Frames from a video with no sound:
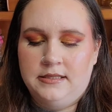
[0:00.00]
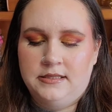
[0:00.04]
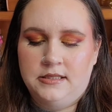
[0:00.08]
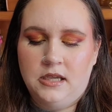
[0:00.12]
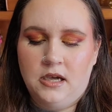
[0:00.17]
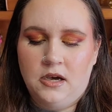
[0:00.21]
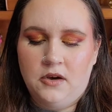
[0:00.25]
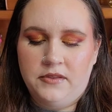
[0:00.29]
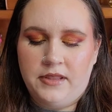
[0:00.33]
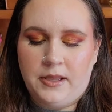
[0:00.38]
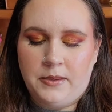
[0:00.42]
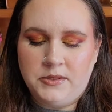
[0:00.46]

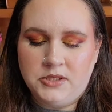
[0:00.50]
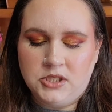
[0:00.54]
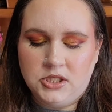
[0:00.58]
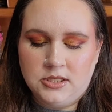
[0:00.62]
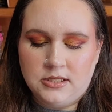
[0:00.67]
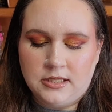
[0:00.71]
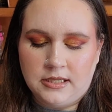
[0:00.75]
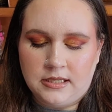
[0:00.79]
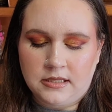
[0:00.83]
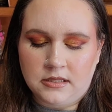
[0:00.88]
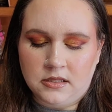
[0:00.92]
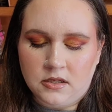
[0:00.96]
So that was
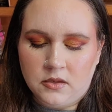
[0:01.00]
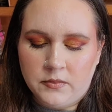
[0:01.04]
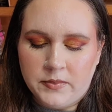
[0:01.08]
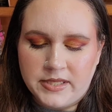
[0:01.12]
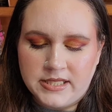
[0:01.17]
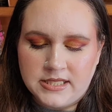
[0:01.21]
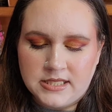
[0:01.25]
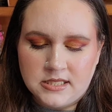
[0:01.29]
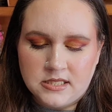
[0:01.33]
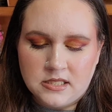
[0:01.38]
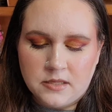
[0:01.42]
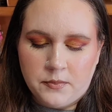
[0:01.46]
just like a little
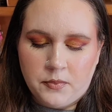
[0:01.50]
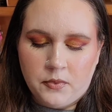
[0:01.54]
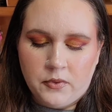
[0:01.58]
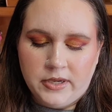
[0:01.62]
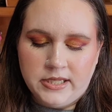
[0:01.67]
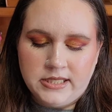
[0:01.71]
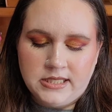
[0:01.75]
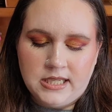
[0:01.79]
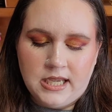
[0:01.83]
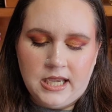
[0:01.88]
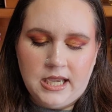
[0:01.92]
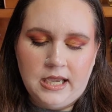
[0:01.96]
bit
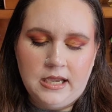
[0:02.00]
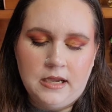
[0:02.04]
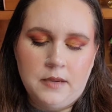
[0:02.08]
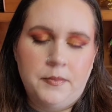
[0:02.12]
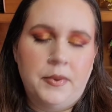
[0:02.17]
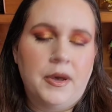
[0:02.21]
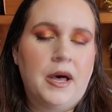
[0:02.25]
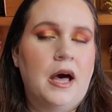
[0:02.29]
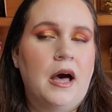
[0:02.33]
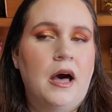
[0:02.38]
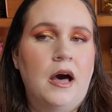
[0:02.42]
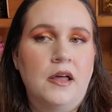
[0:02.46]
disappointing.
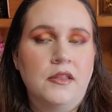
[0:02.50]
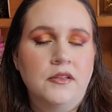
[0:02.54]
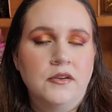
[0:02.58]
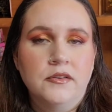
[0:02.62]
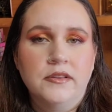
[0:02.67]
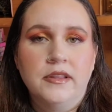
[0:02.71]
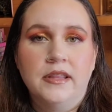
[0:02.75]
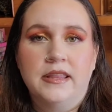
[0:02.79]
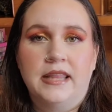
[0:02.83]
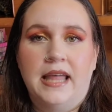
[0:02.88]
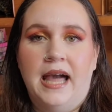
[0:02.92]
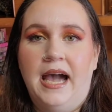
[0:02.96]
But
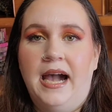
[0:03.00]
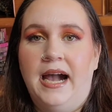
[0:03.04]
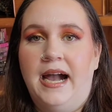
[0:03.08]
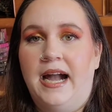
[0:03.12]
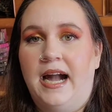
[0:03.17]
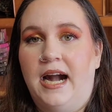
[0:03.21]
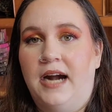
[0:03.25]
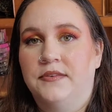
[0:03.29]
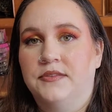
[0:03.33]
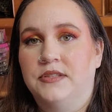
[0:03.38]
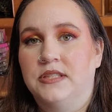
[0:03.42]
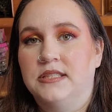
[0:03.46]
other than that, I
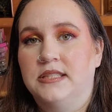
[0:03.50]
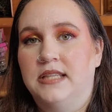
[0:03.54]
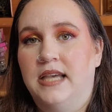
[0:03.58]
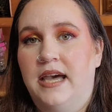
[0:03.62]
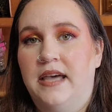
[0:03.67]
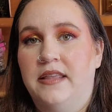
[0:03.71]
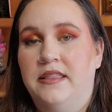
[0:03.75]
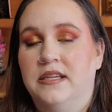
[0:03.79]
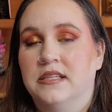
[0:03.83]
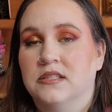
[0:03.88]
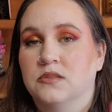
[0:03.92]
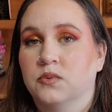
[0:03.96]
have to
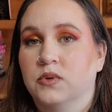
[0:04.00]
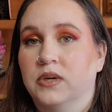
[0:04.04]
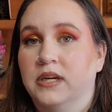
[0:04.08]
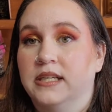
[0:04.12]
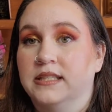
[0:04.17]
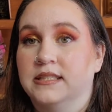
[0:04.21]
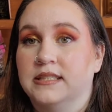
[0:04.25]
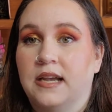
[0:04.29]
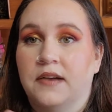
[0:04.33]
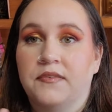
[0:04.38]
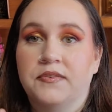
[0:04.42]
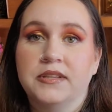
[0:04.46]
say this
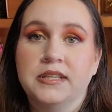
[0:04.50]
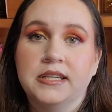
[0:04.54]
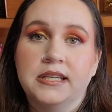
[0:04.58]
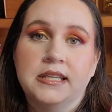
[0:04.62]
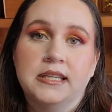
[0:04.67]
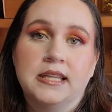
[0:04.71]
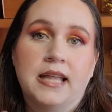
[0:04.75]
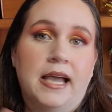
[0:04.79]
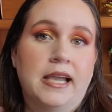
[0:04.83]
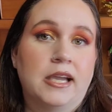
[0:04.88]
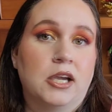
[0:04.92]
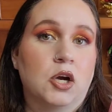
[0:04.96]
was
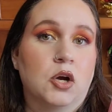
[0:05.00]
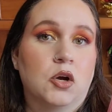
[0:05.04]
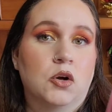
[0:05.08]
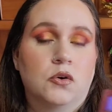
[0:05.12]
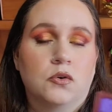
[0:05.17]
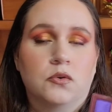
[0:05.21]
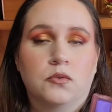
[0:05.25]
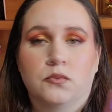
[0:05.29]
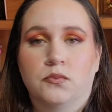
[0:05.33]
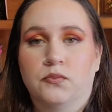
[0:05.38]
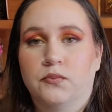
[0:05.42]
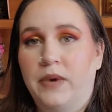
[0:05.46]
definitely like
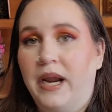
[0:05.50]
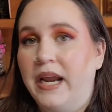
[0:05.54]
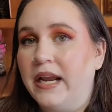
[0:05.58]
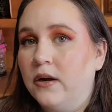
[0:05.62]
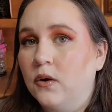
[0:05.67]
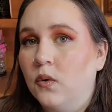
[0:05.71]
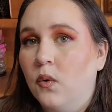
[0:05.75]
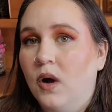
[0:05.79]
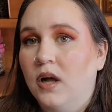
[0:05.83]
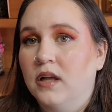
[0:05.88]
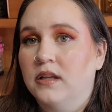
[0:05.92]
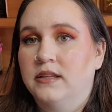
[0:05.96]

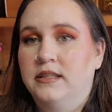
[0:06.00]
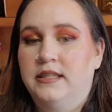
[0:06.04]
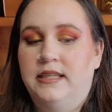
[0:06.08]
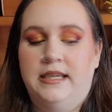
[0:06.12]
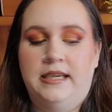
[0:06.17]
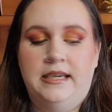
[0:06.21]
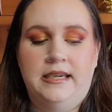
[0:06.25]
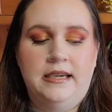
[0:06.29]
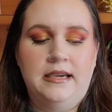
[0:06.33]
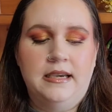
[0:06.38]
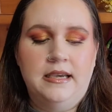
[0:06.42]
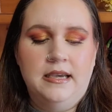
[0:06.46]
great
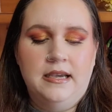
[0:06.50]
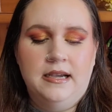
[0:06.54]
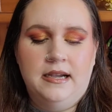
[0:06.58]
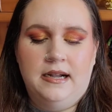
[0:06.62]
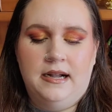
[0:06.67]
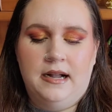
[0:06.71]
quality.